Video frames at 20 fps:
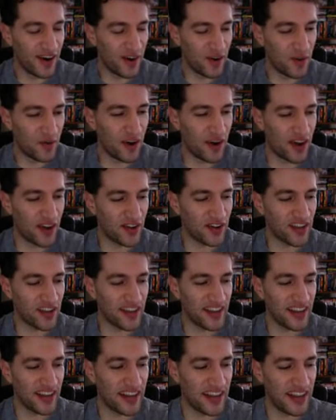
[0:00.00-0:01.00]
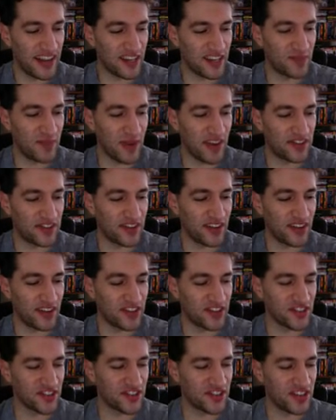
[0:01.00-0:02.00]
well, he's basically
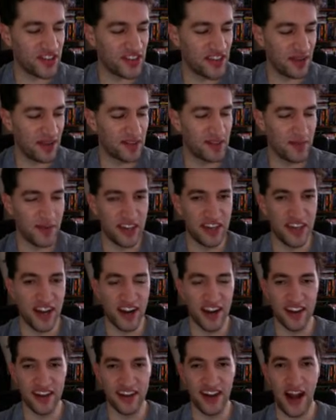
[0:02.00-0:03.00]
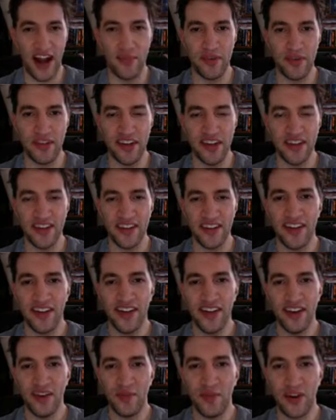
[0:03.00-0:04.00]
just seems to be kind of copying
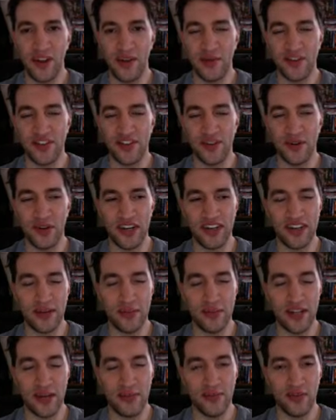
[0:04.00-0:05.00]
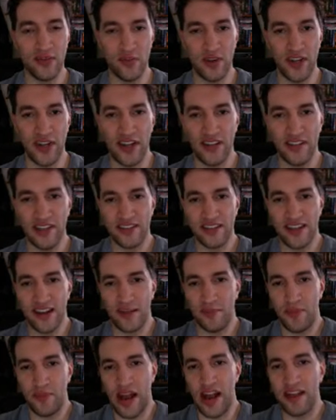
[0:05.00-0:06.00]
what he was doing in WWE. That's
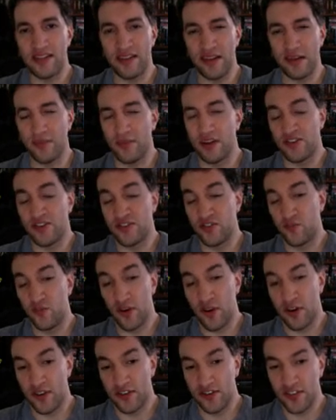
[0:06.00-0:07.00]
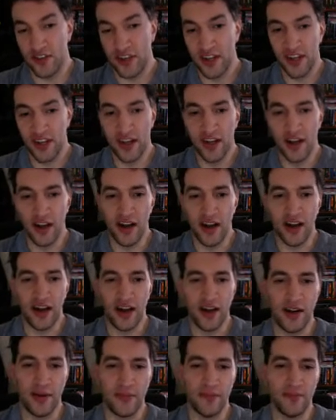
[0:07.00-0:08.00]
not a bad thing because it works.
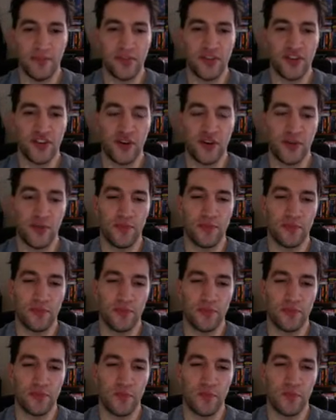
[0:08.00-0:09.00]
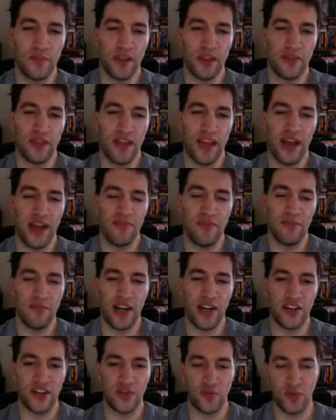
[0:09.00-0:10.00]
So they have the
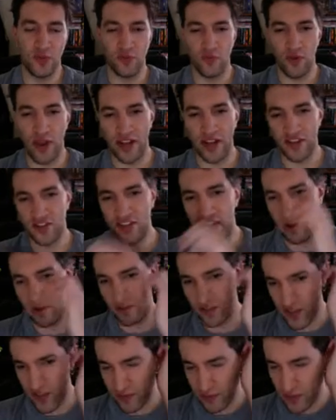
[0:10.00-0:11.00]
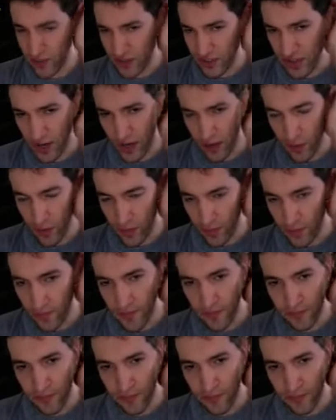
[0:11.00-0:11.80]
match with Rex challenging for the title,